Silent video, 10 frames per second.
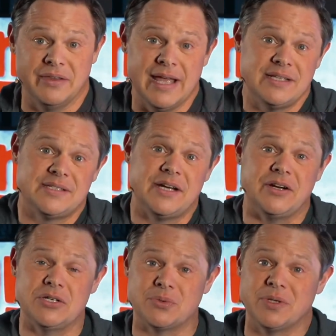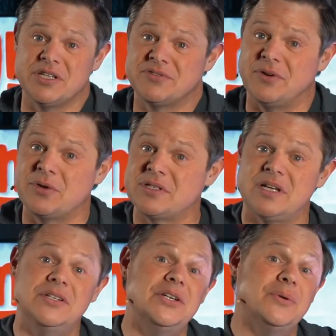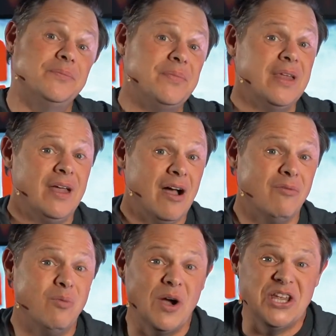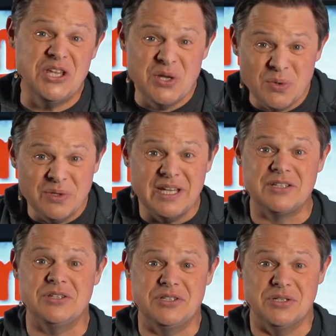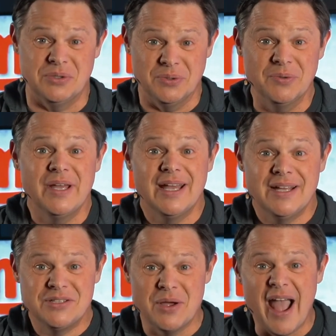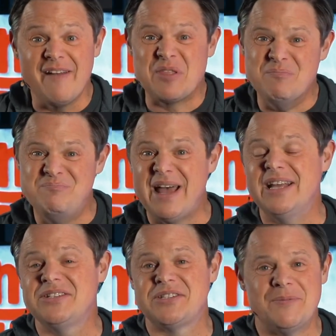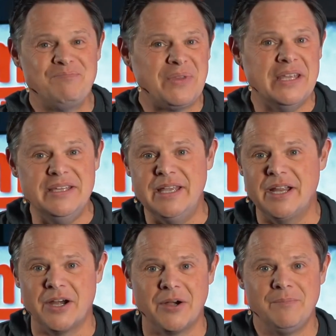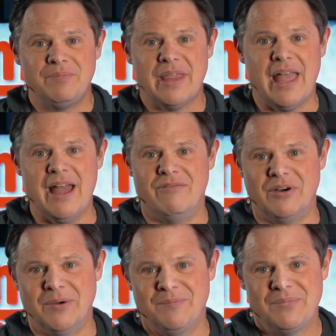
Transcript: And that series really is focused on you, of what you need to do to have the best year ever.